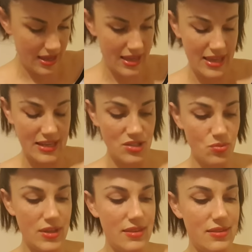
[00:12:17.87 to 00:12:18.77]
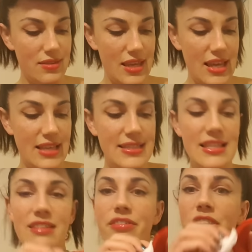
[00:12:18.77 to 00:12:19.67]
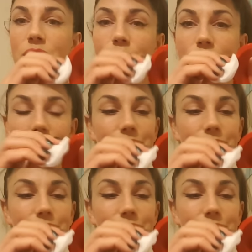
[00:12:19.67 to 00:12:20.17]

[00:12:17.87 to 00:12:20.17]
And with the Silvo,